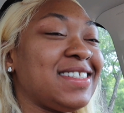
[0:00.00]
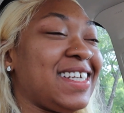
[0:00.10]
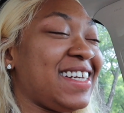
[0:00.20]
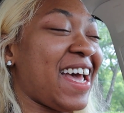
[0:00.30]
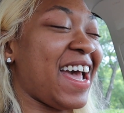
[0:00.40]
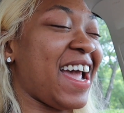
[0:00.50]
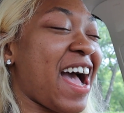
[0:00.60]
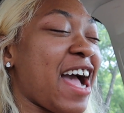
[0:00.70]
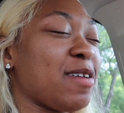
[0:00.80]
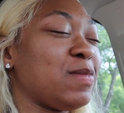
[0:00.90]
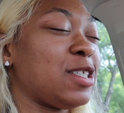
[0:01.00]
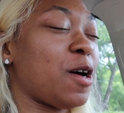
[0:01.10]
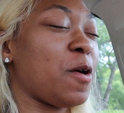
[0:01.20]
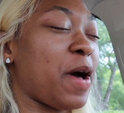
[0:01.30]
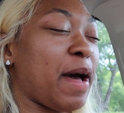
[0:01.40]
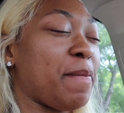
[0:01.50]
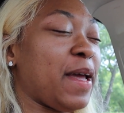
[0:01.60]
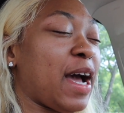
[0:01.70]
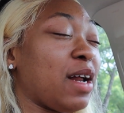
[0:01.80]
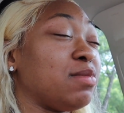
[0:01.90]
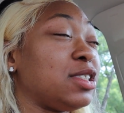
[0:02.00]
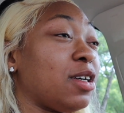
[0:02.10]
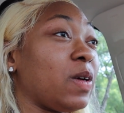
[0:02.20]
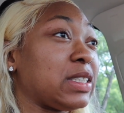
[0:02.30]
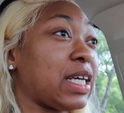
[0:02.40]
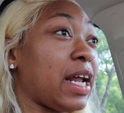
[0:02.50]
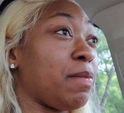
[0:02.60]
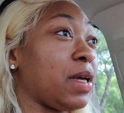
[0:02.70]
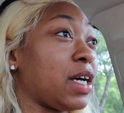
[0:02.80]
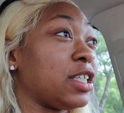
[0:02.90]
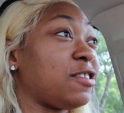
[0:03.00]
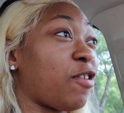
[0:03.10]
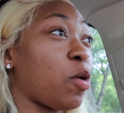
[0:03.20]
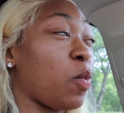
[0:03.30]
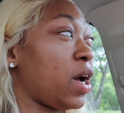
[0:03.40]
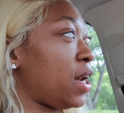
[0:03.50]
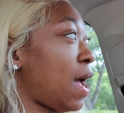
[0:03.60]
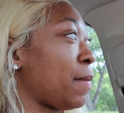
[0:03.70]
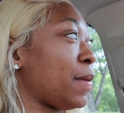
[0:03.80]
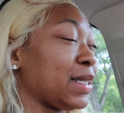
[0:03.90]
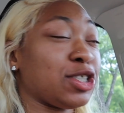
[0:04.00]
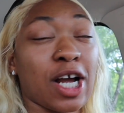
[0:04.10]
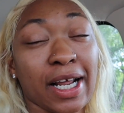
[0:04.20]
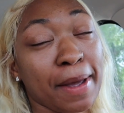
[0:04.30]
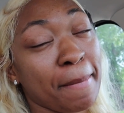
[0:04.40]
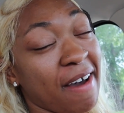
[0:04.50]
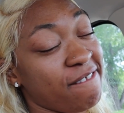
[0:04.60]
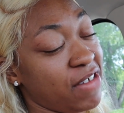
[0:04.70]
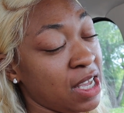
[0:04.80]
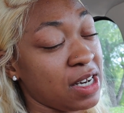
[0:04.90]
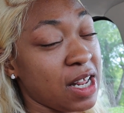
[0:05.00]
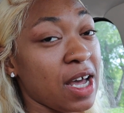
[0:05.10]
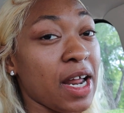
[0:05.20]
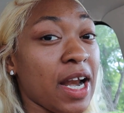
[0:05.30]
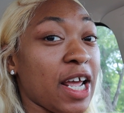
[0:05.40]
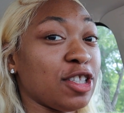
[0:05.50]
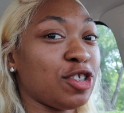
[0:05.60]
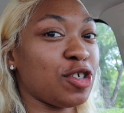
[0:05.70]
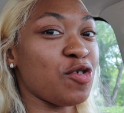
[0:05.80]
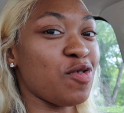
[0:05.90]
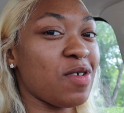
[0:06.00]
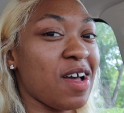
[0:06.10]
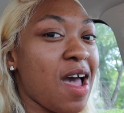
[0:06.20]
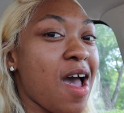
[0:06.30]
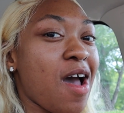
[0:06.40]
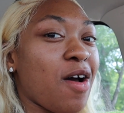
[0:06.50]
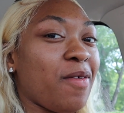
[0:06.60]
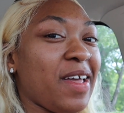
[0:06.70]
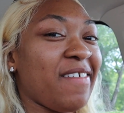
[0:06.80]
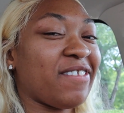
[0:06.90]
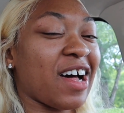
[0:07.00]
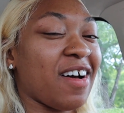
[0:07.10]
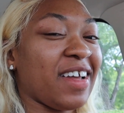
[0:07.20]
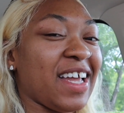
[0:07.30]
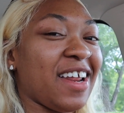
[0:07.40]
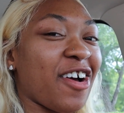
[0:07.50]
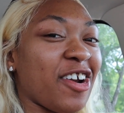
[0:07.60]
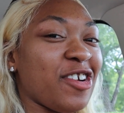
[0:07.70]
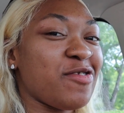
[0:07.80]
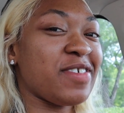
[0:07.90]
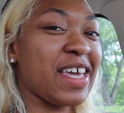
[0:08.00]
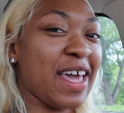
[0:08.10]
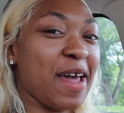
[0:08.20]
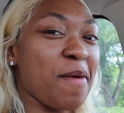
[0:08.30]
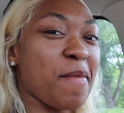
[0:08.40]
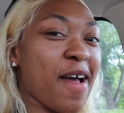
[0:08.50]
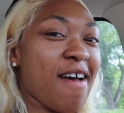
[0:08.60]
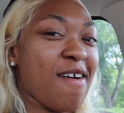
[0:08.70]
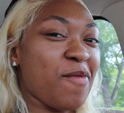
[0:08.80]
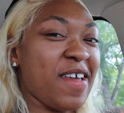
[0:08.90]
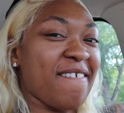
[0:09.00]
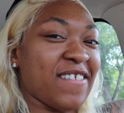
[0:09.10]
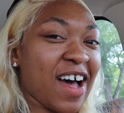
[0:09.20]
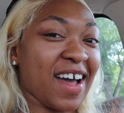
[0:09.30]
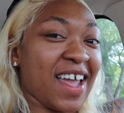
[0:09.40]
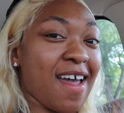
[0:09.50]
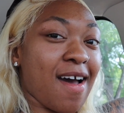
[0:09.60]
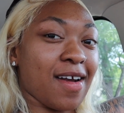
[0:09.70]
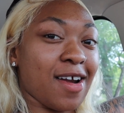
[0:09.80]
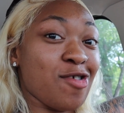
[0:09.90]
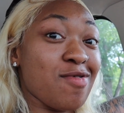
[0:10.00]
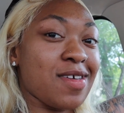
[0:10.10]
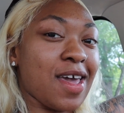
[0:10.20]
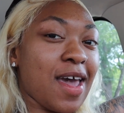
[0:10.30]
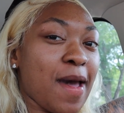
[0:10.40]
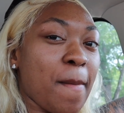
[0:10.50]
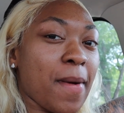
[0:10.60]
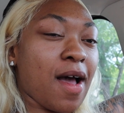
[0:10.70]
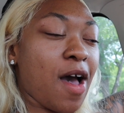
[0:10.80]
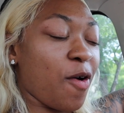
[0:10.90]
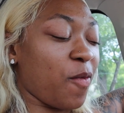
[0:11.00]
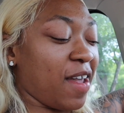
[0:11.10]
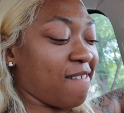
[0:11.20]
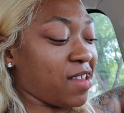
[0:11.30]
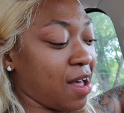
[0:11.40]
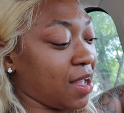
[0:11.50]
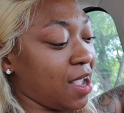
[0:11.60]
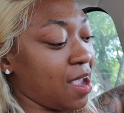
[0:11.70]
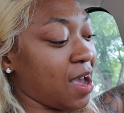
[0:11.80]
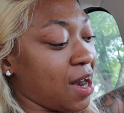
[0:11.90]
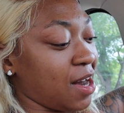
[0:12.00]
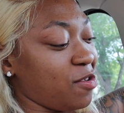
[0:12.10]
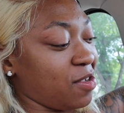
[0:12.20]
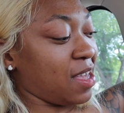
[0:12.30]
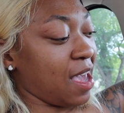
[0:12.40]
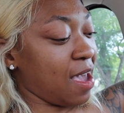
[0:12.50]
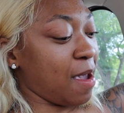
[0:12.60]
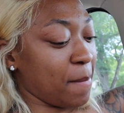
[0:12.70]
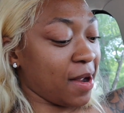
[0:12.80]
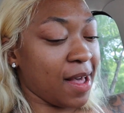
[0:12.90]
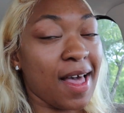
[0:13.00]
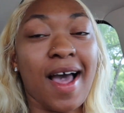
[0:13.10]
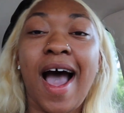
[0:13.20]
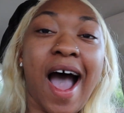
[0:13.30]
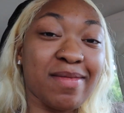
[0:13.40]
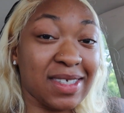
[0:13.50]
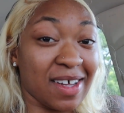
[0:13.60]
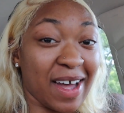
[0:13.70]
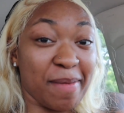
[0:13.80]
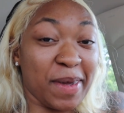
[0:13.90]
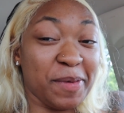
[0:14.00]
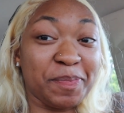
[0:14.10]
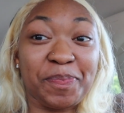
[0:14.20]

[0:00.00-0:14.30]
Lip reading: Today, I am so happy. I am so excited because for one, I'm about to try to get my feet done, and two, we vlogging on a new camera. We vlogging on a new camera. We vlogging on a new camera. I'm so happy.